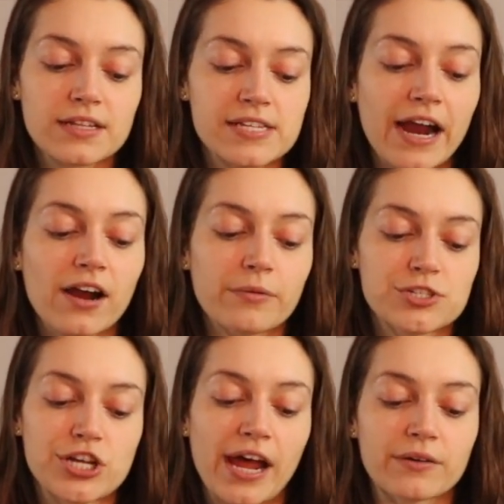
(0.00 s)
Tara
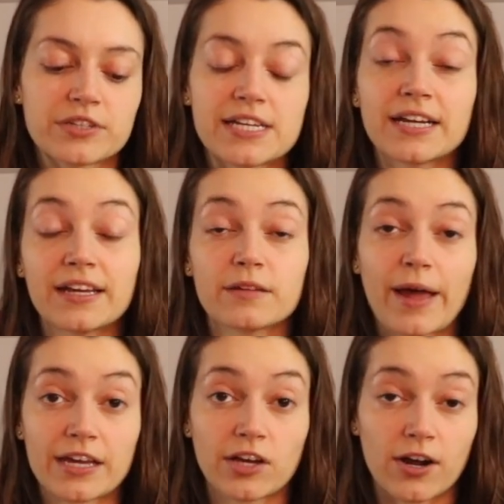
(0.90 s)
was chatting with Tina in the
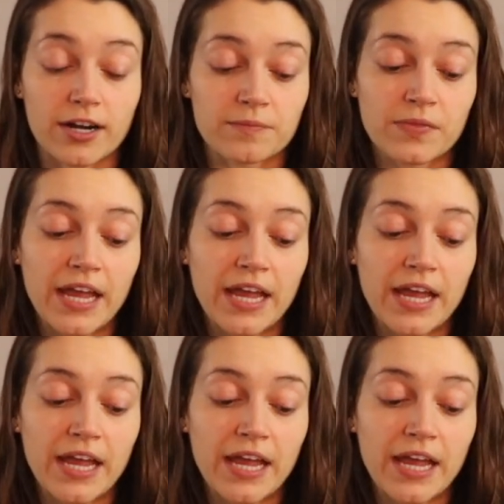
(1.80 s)
backyard,